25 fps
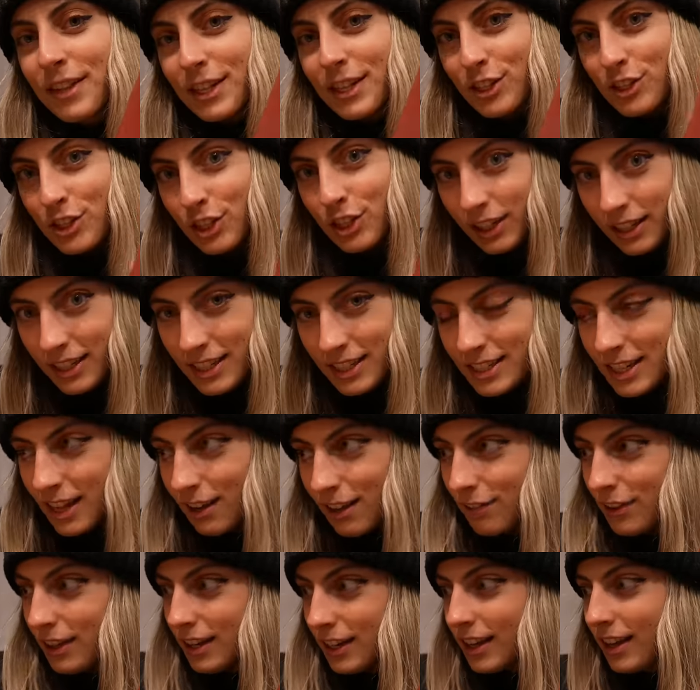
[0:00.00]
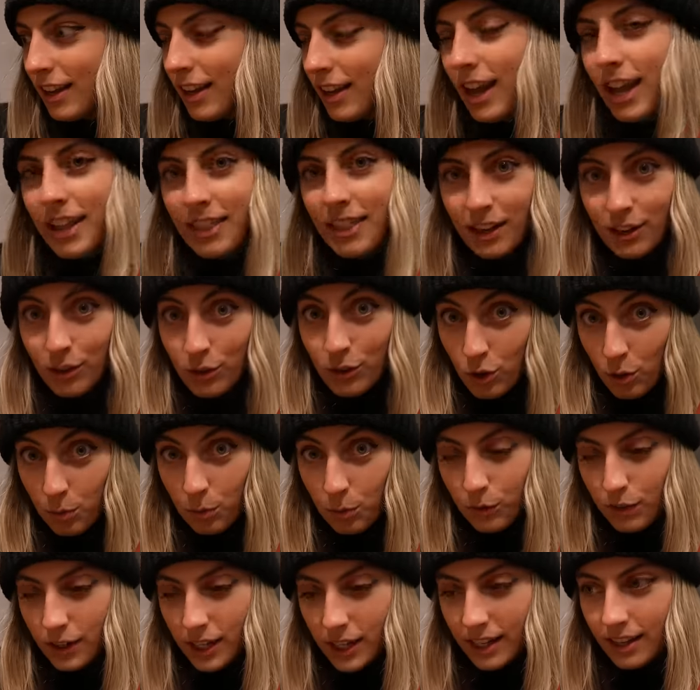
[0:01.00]
this chili style vinegar and then a
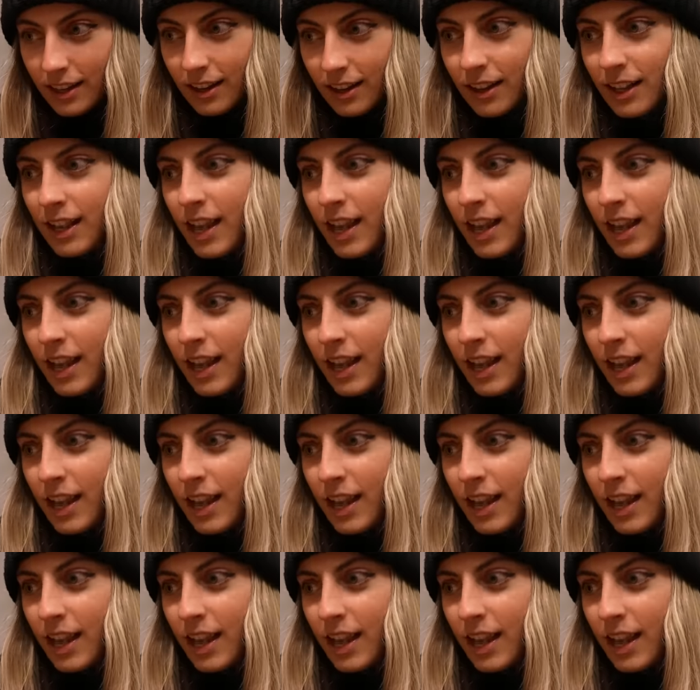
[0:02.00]
normal vinegar.